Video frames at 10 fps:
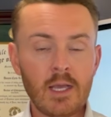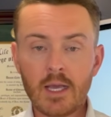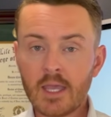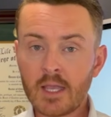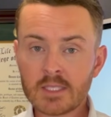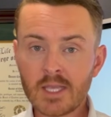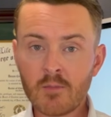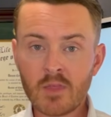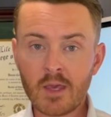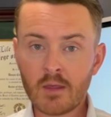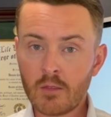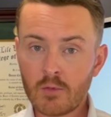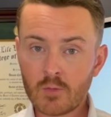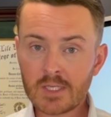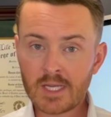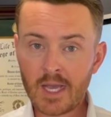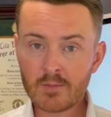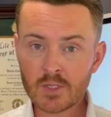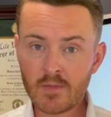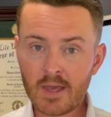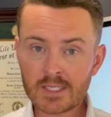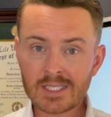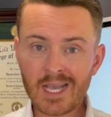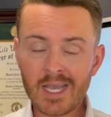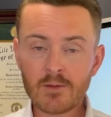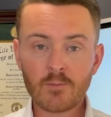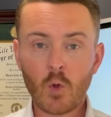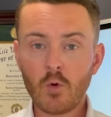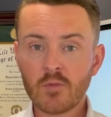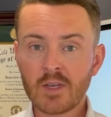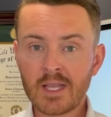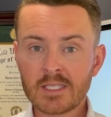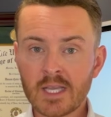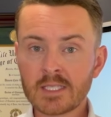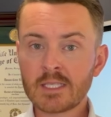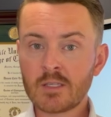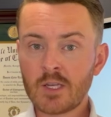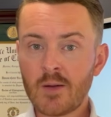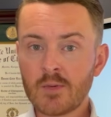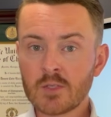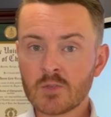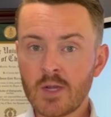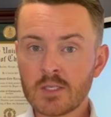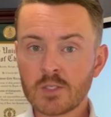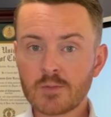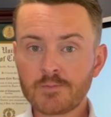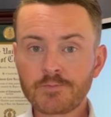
Again, same thing, 3 times on that side, hold for 10 seconds at the top of the stretch.